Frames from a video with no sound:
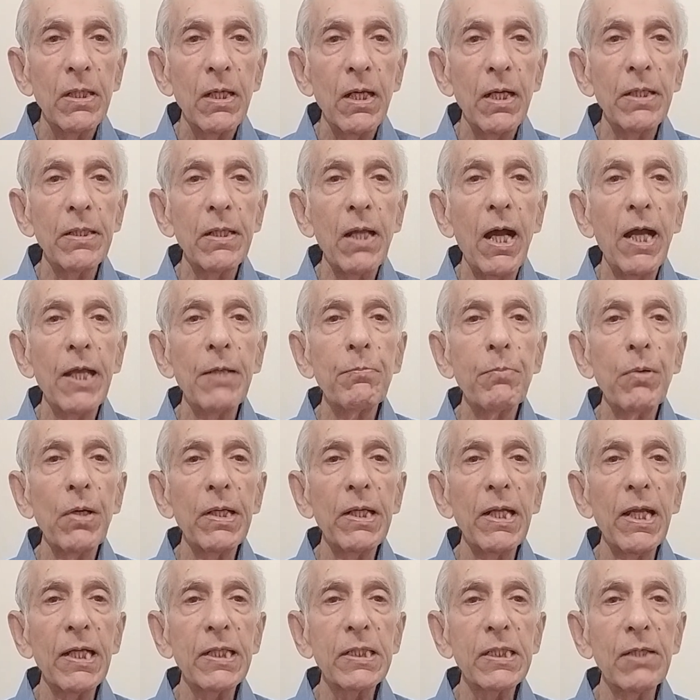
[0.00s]
a
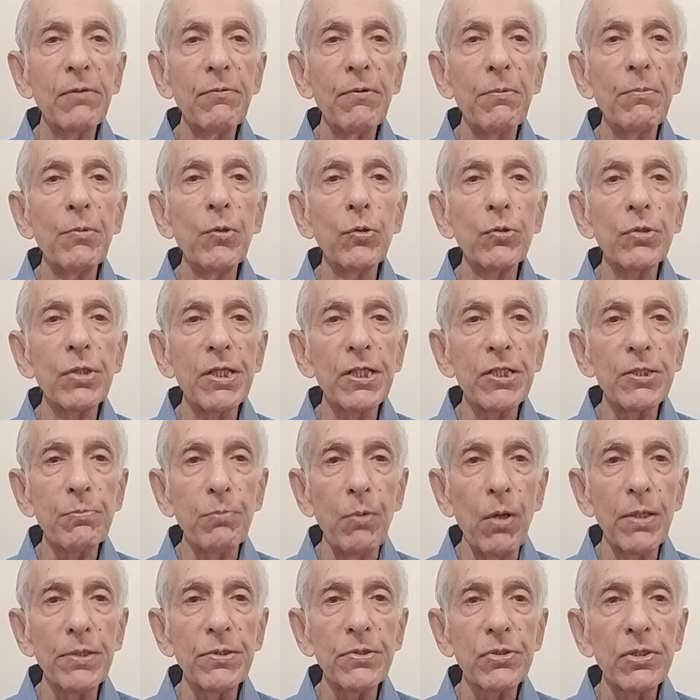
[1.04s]
hyperreactive immune
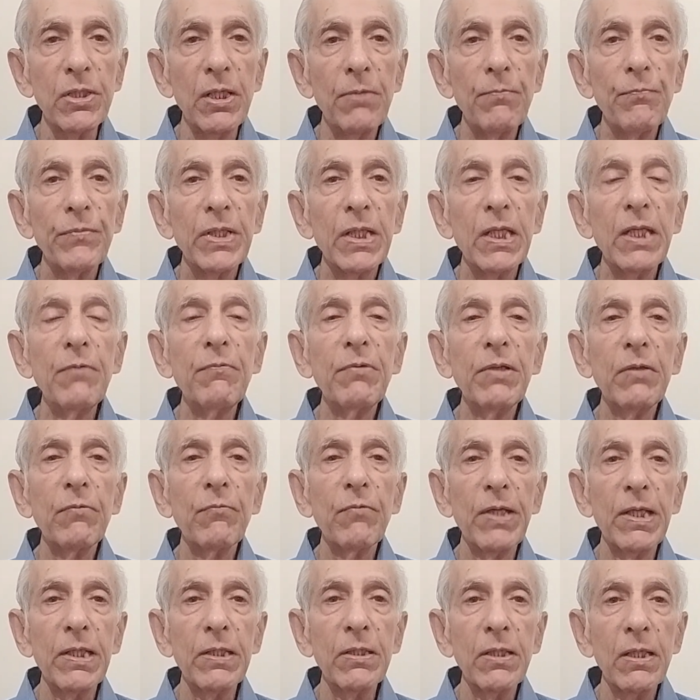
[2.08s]
response even
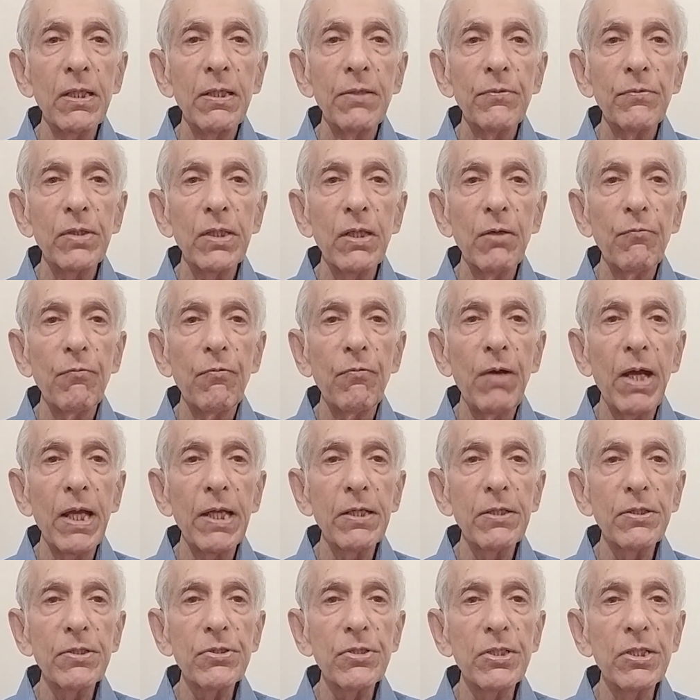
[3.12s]
when the
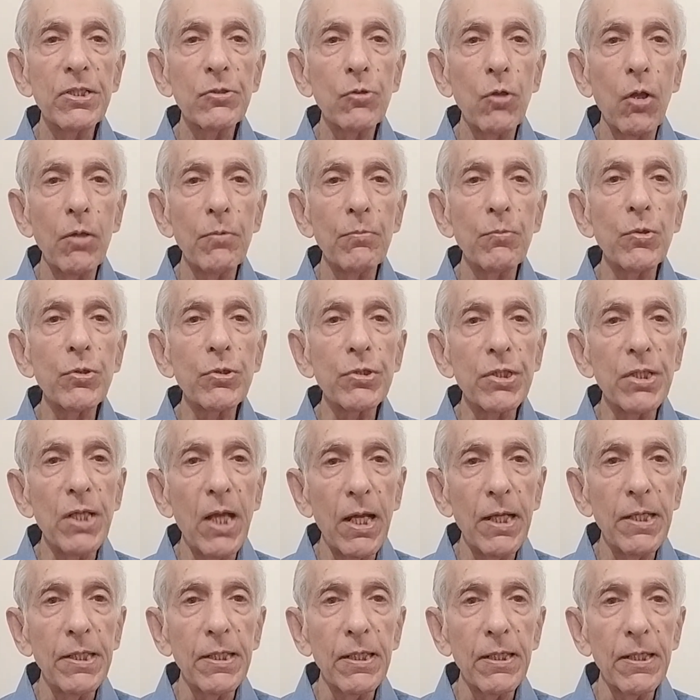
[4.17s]
virus is almost
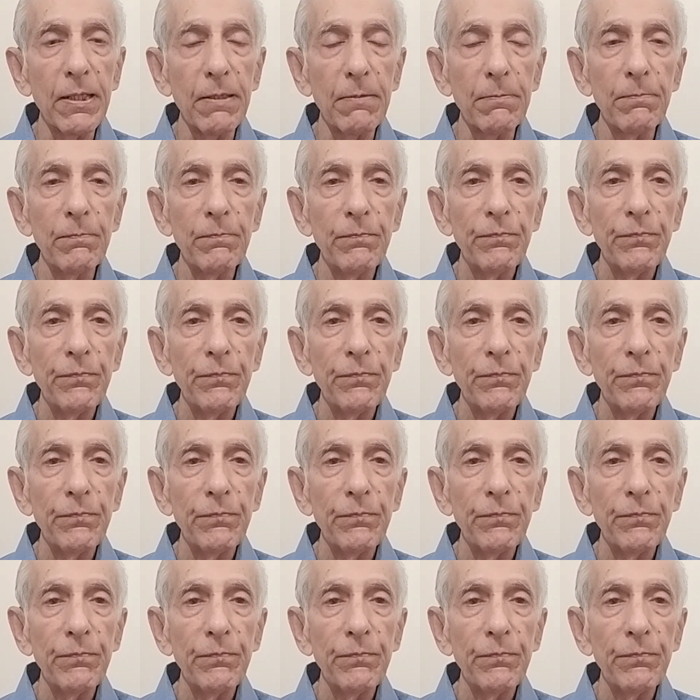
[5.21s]
dying.